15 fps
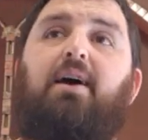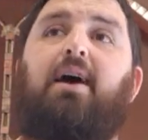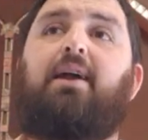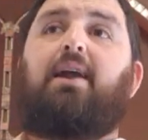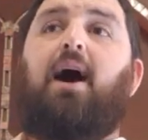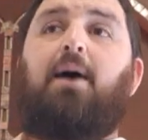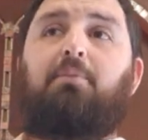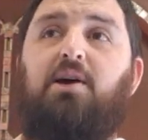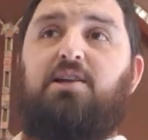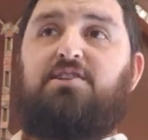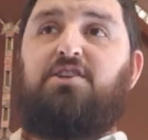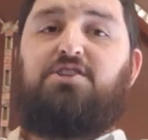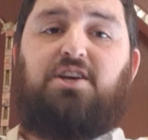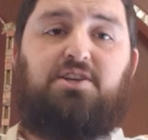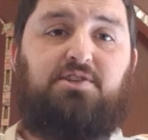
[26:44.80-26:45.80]
And I'm going to
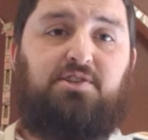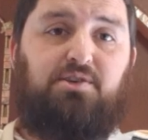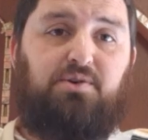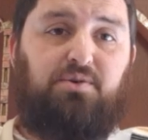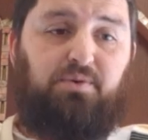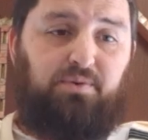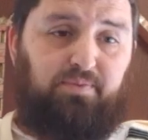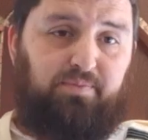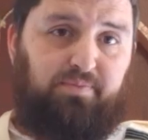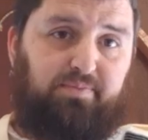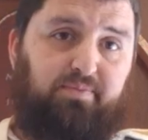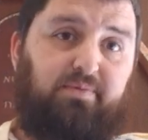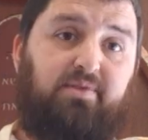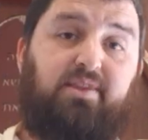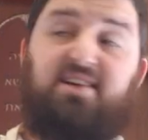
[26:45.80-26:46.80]
suggest to you
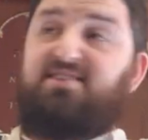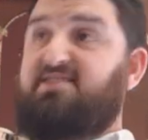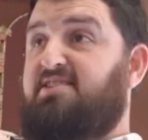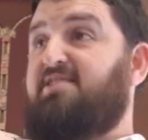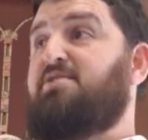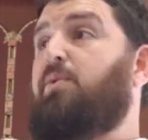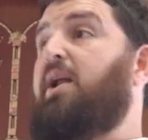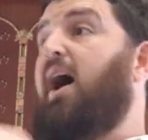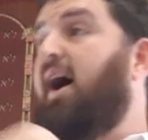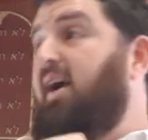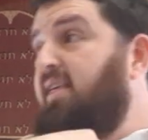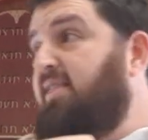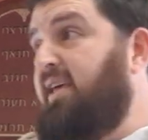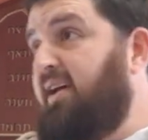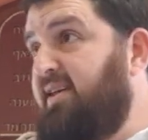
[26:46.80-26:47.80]
this is what
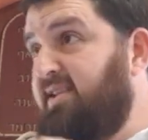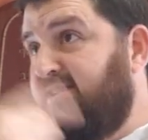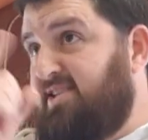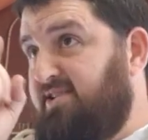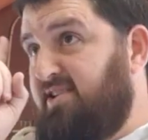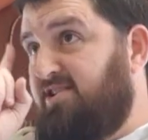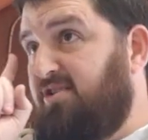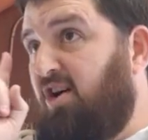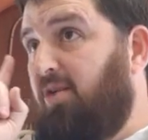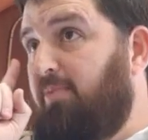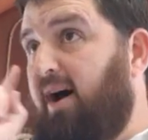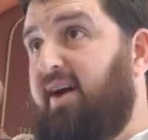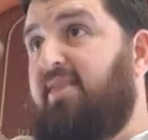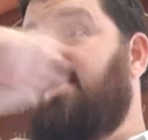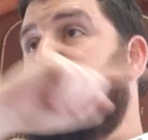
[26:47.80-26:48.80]
I think, this is the psalm
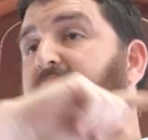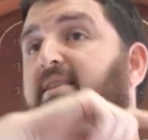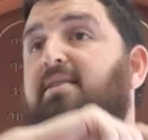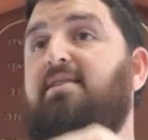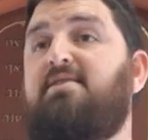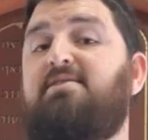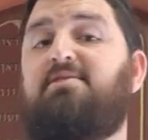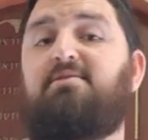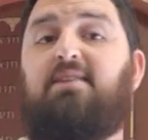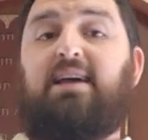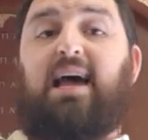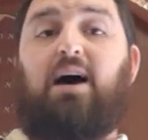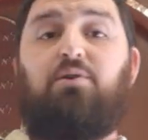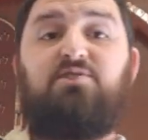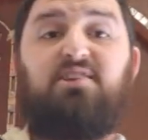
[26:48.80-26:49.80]
I think that this, the
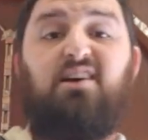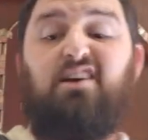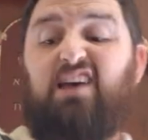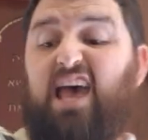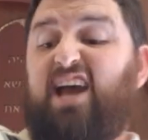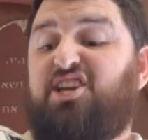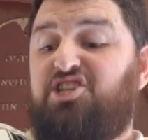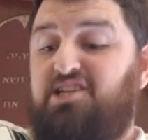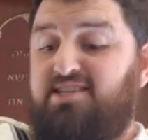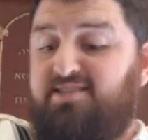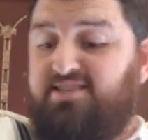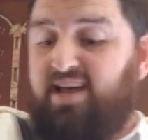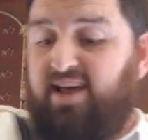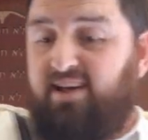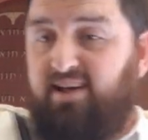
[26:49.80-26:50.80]
cows actually
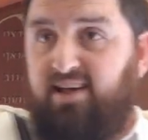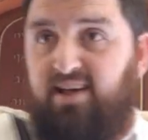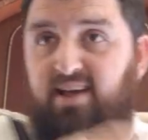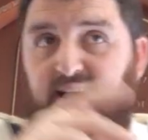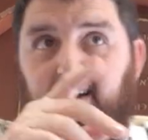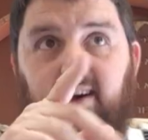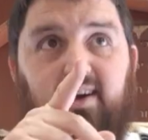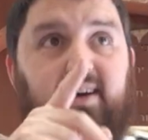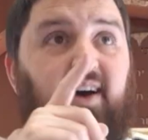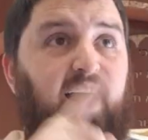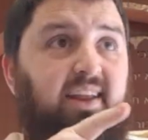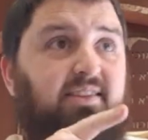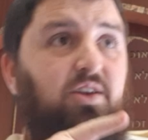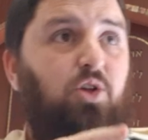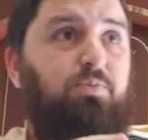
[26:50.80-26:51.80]
sang.
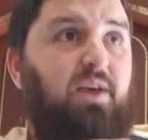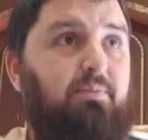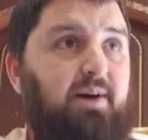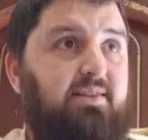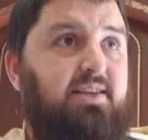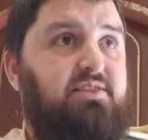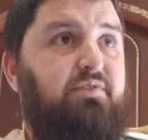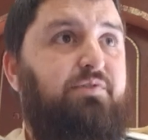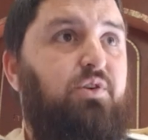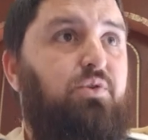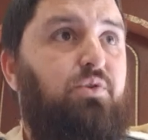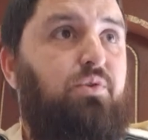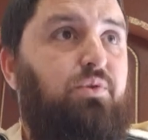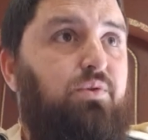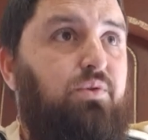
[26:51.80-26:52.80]
Khair told me about this a
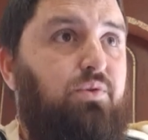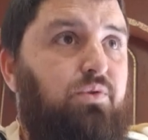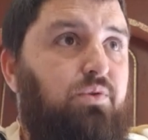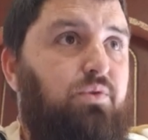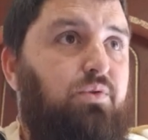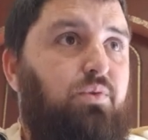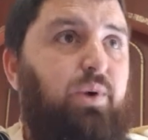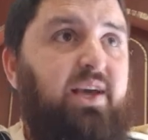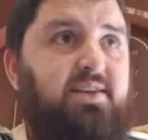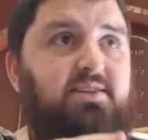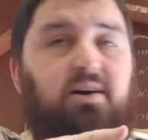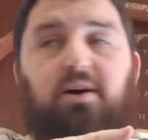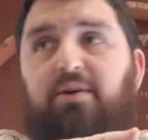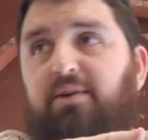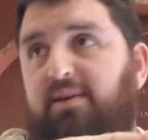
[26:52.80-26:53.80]
few weeks
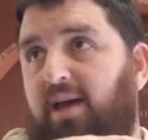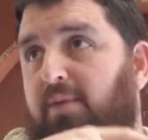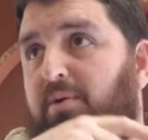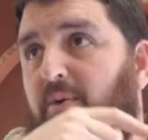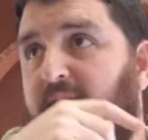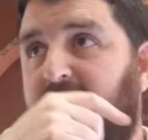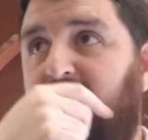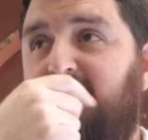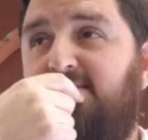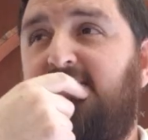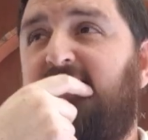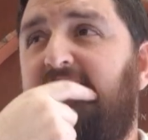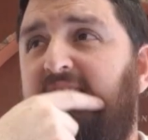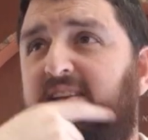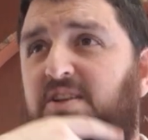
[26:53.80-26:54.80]
ago. He came here one day and said,
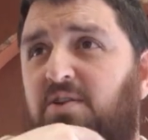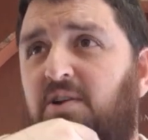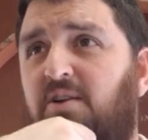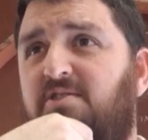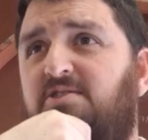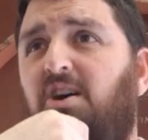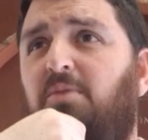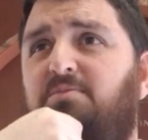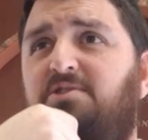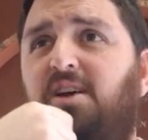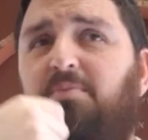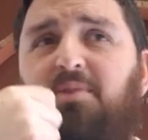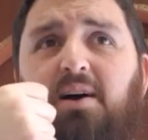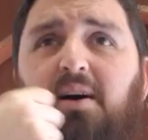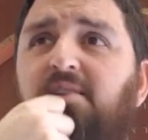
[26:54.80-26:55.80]
Sidney, did you know in Psalm
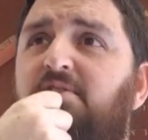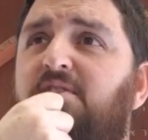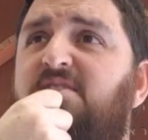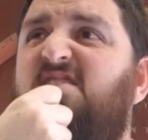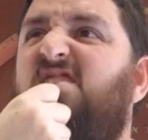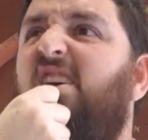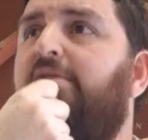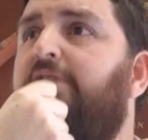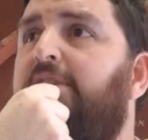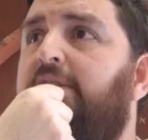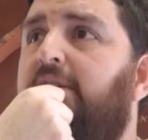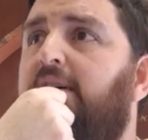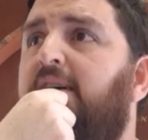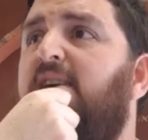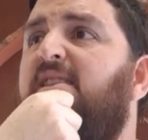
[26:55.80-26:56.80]
chapter 107
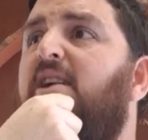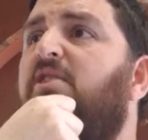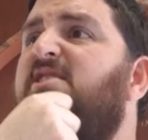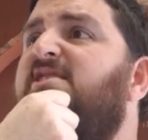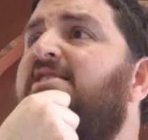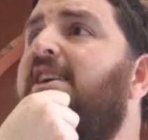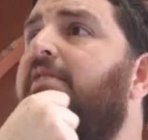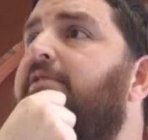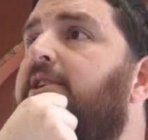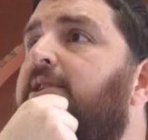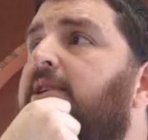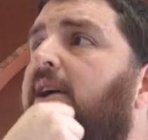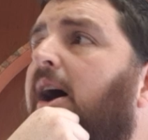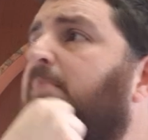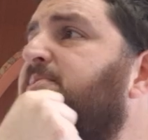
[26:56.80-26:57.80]
there are
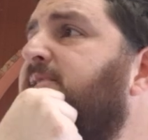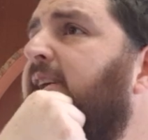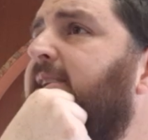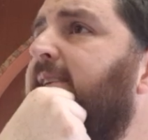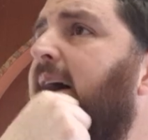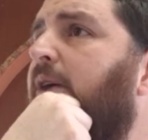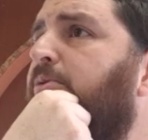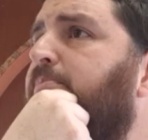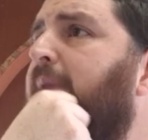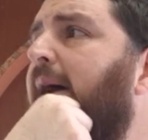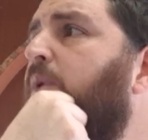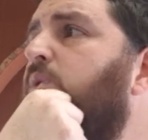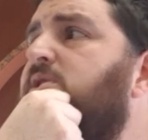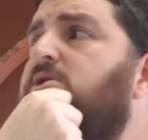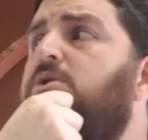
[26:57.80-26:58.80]
seven upside down
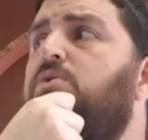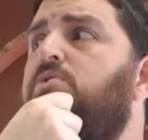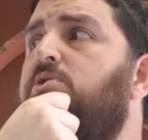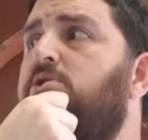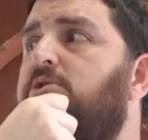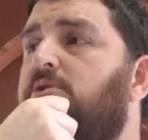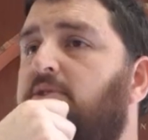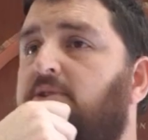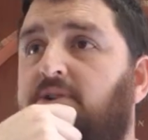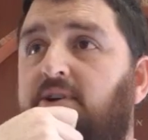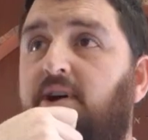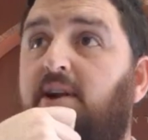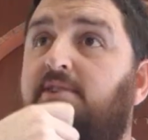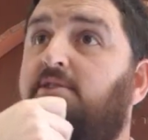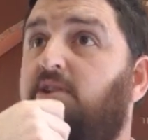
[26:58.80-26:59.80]
backwards noons?
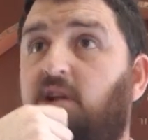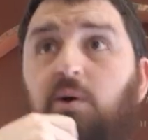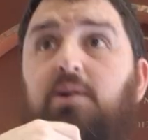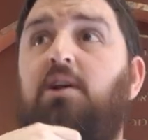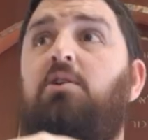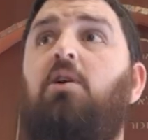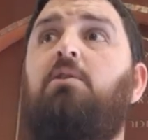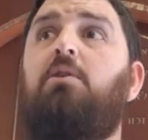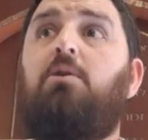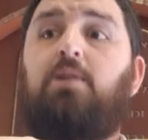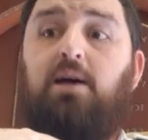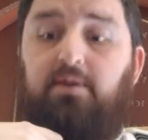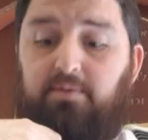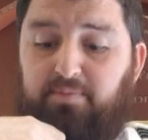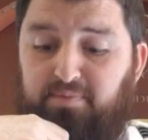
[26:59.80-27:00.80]
And I said, No, I did not know
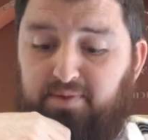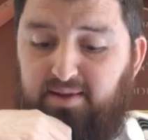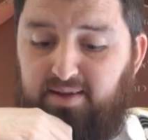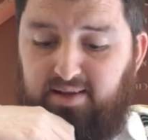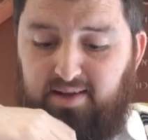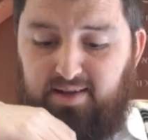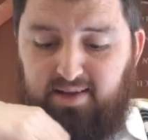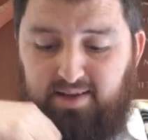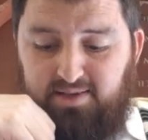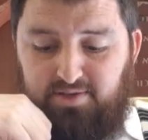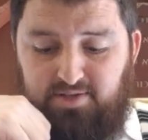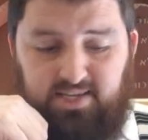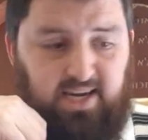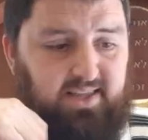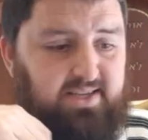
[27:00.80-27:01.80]
that. So
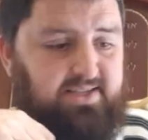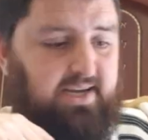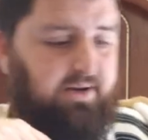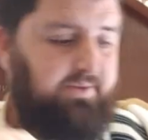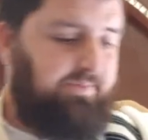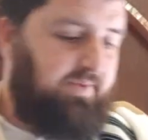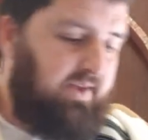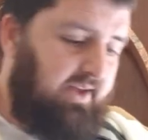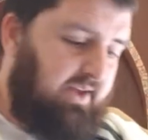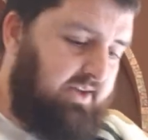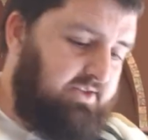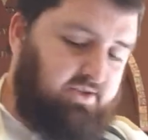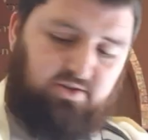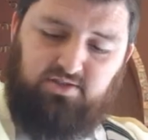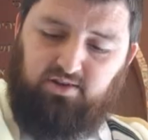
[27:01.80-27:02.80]
check this out.
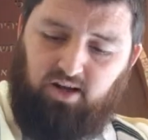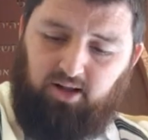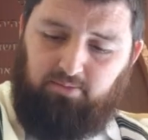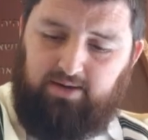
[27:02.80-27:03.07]
So Psalm